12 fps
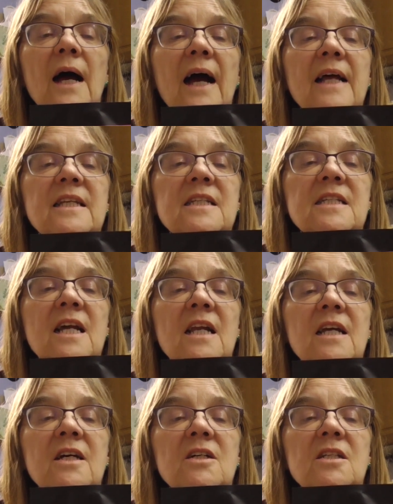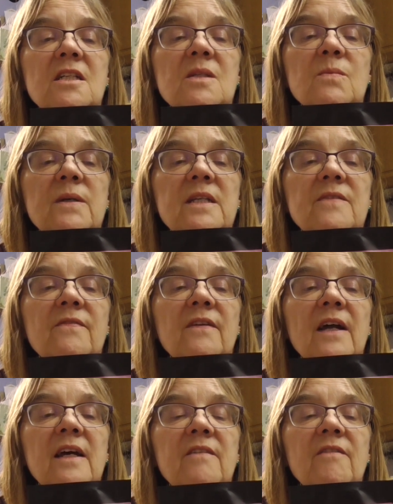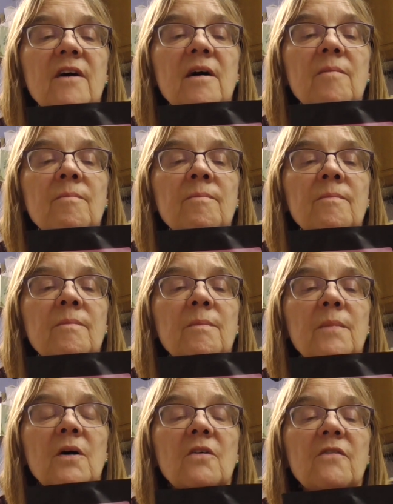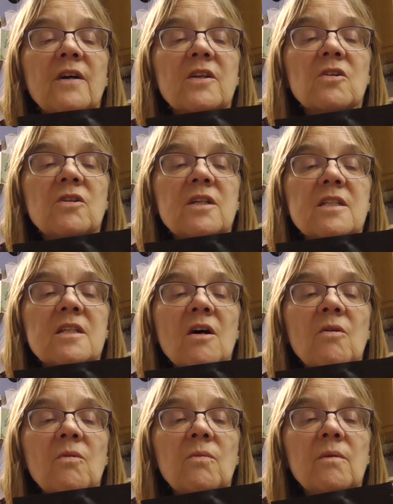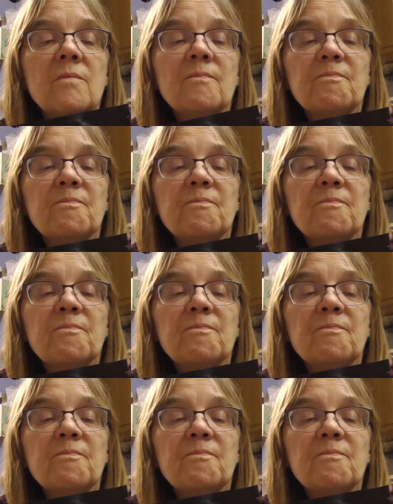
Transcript: and delicate sweet flavour. Perfect on its own.